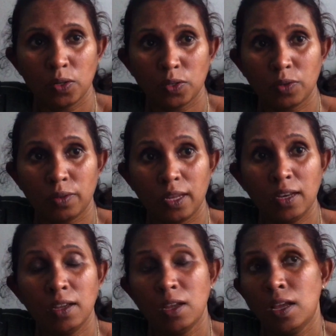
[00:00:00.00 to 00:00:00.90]
also.
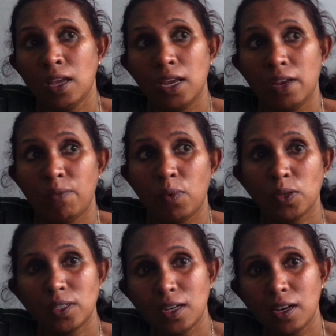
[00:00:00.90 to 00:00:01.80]
Then in
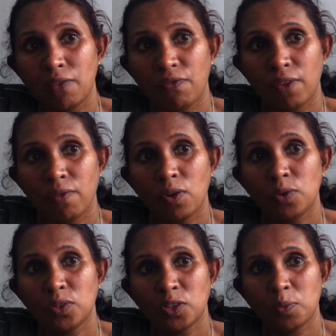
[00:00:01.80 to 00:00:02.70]
postal, if we
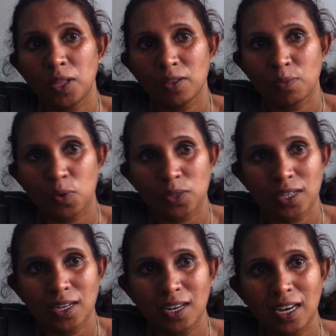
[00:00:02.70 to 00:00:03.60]
want to stop the
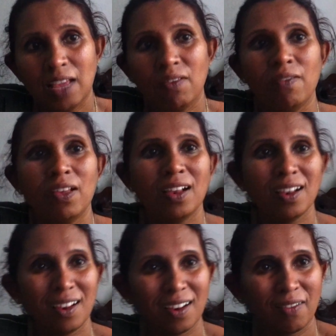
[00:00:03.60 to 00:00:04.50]
postal
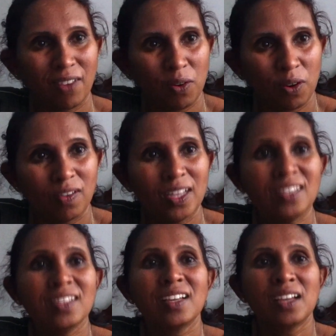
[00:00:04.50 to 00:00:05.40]
delay, we
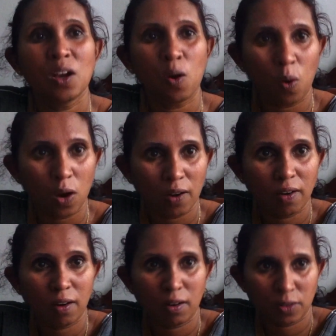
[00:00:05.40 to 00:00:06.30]
always
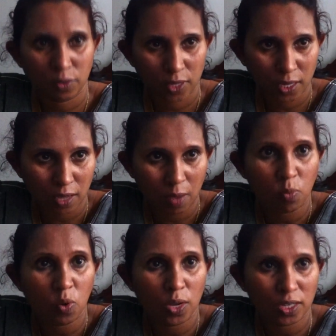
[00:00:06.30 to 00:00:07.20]
call to the
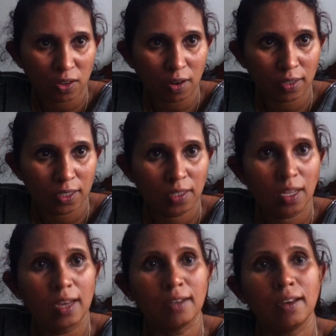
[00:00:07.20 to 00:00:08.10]
MOH
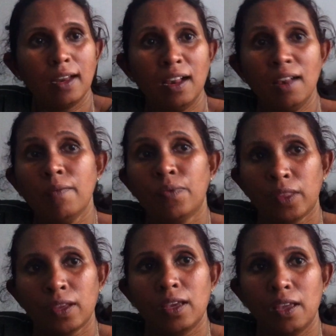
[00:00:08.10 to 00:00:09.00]
doctor and tell
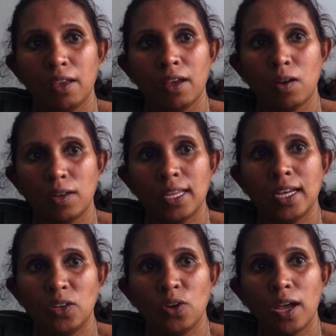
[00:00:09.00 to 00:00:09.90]

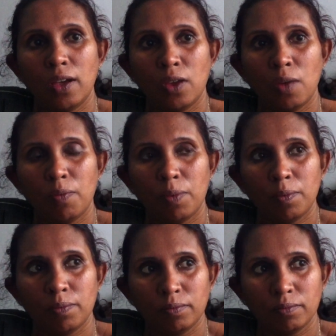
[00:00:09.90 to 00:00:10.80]
on that your
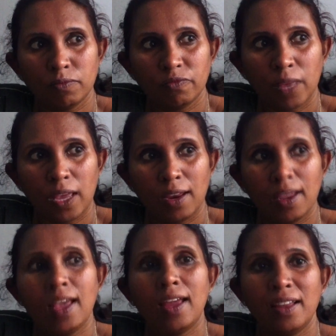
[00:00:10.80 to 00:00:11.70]

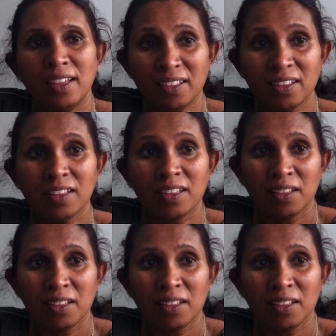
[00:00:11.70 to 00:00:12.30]
area had a